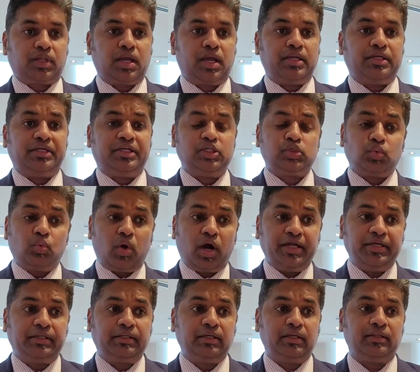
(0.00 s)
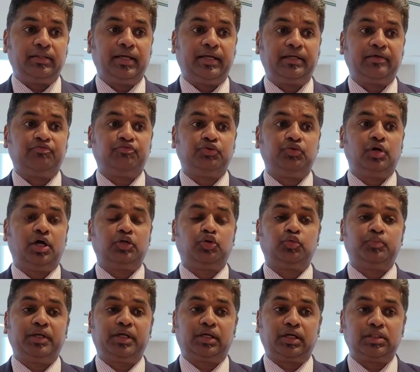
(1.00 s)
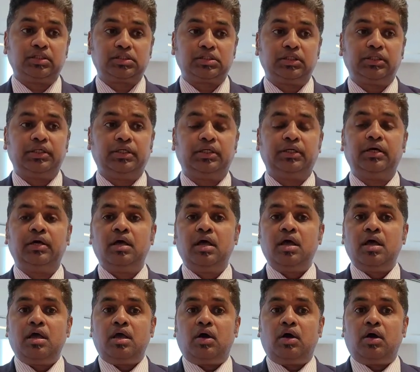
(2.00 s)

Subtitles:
and it is vital that if you are to be considered